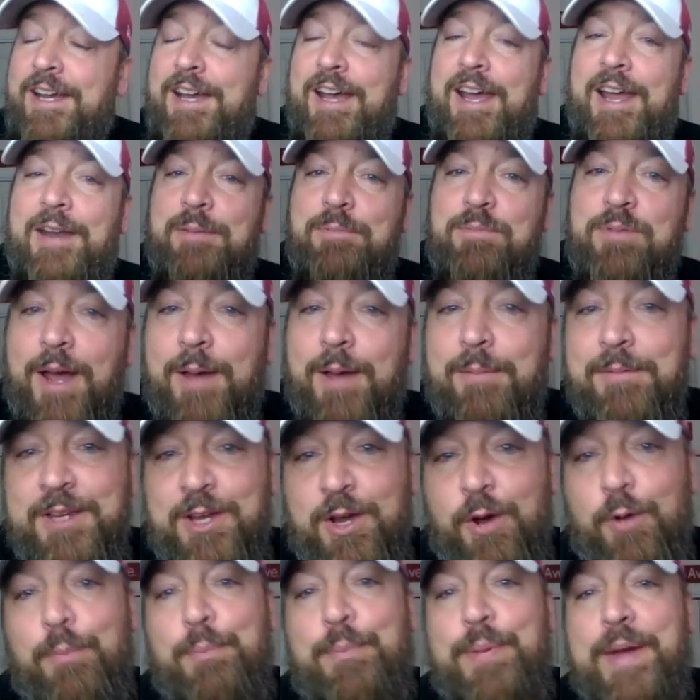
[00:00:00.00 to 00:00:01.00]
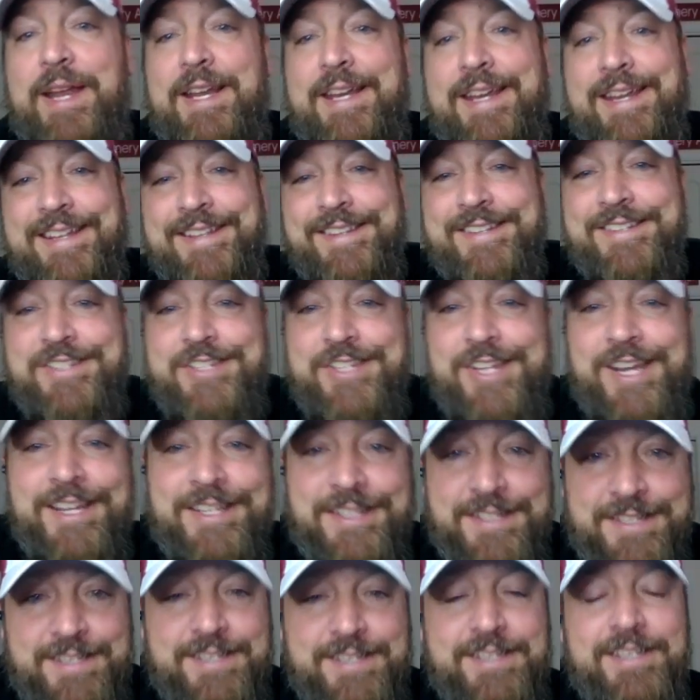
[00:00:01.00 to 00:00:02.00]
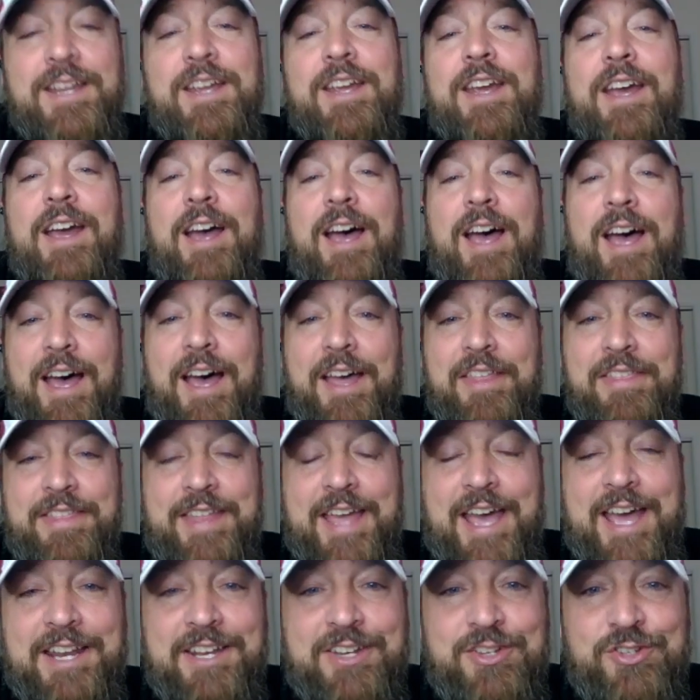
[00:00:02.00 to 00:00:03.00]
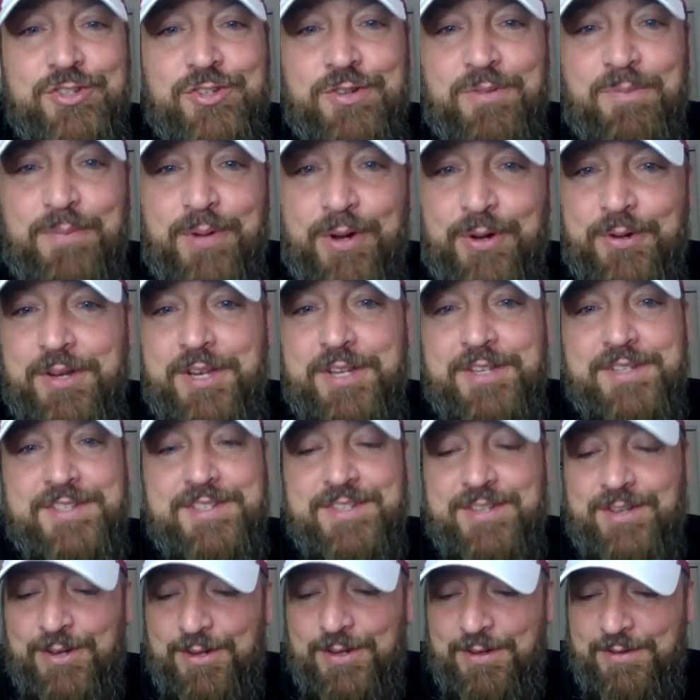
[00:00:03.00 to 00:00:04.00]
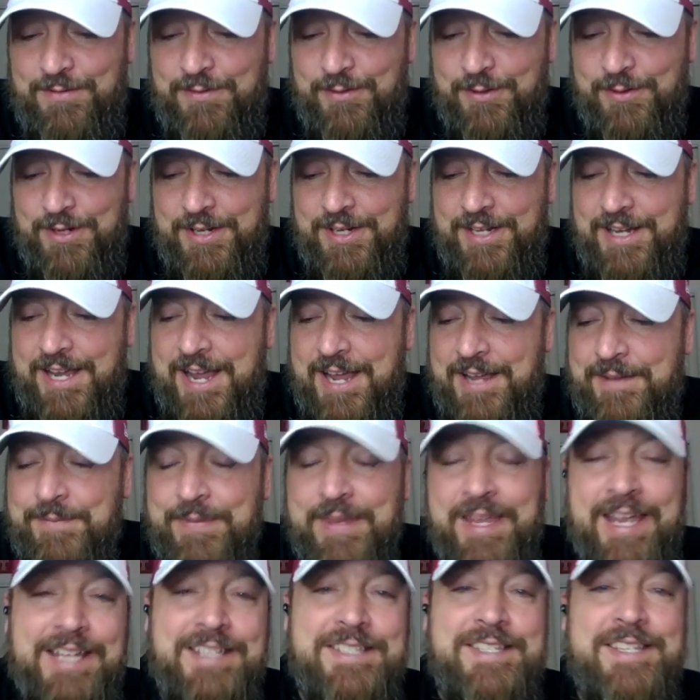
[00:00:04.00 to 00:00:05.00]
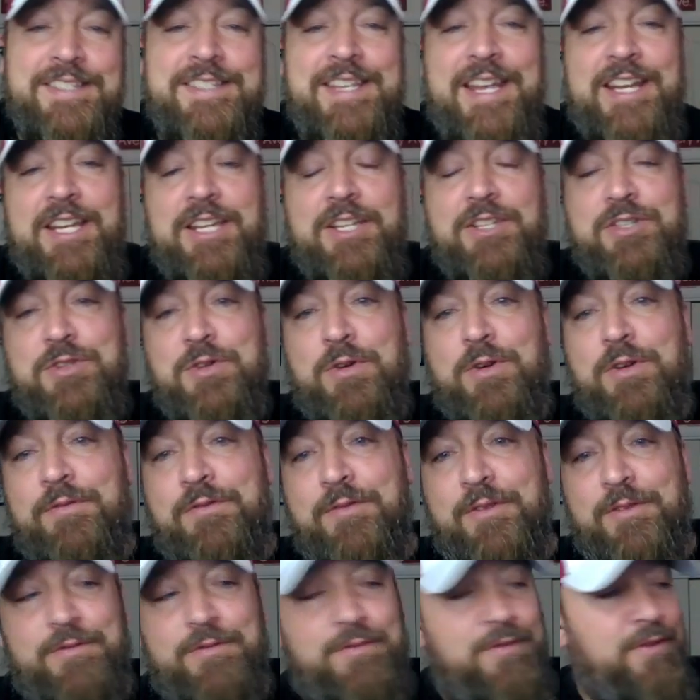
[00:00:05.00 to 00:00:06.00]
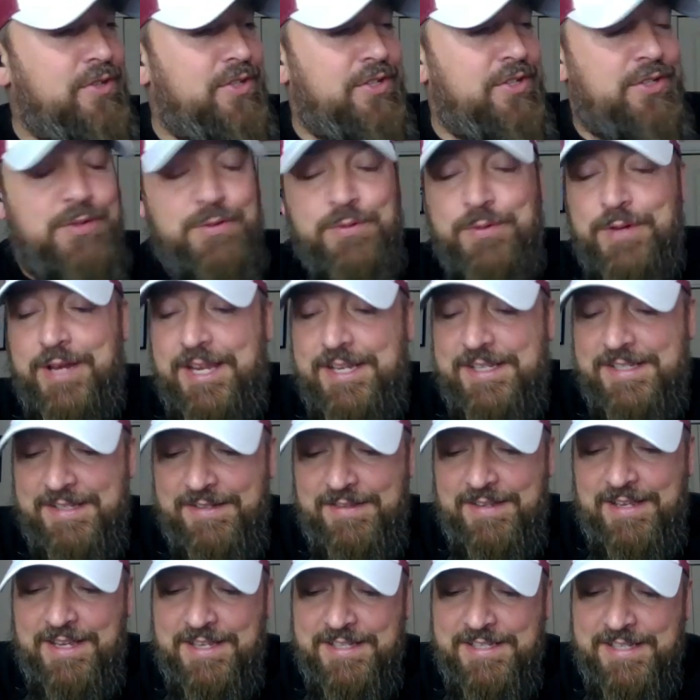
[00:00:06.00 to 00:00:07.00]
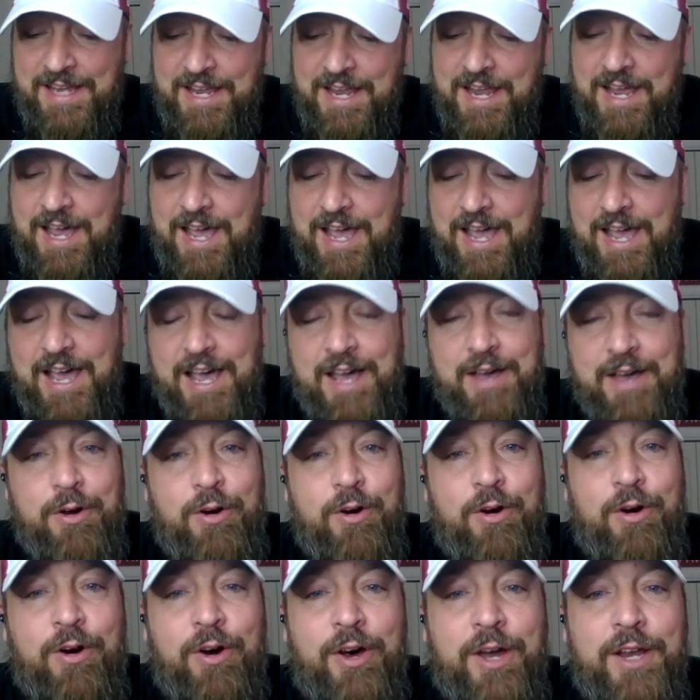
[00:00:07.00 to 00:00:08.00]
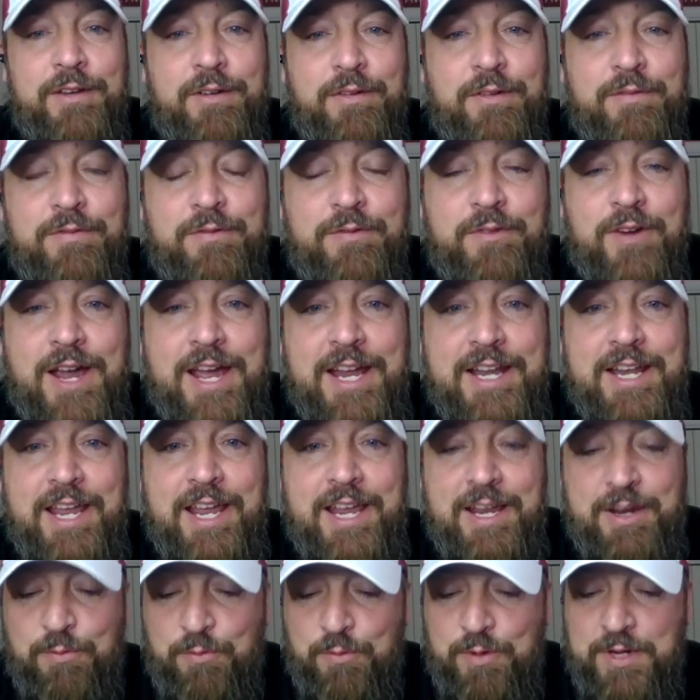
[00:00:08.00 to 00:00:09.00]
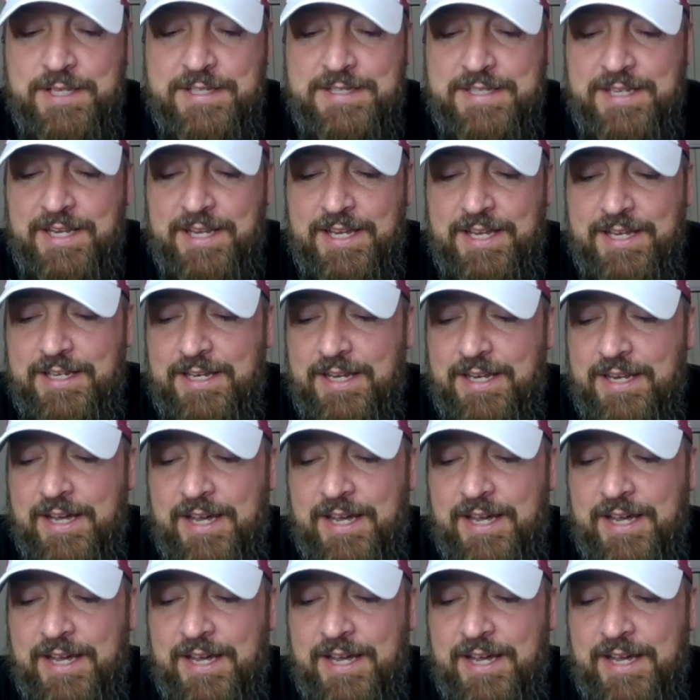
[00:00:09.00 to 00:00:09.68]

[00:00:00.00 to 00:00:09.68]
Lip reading: I'd probably go Benny and the Jets. That is your bonus song for today. And since I didn't do it for the first 2 days of this, on Friday we did,